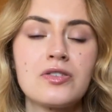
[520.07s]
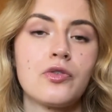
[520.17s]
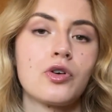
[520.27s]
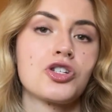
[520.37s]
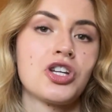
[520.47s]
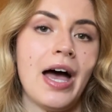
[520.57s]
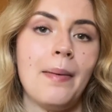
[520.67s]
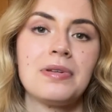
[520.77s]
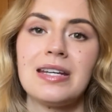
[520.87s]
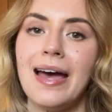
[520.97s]
for
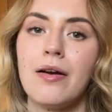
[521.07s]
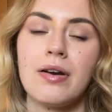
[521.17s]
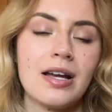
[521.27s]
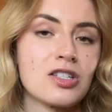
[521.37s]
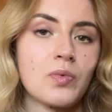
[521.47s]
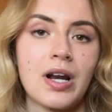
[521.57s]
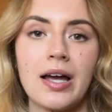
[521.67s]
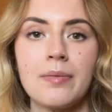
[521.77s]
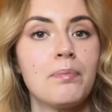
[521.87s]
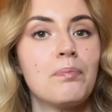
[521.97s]
chapped areas when
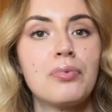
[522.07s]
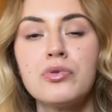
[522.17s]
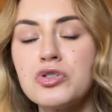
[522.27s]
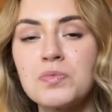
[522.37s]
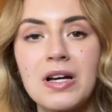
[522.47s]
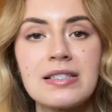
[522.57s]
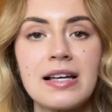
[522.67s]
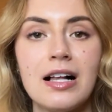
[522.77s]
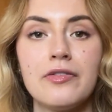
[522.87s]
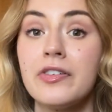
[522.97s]
I bruised
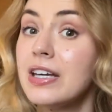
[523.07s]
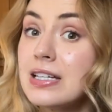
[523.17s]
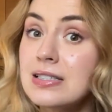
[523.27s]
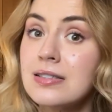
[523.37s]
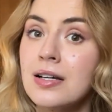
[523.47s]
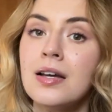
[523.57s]
myself, is,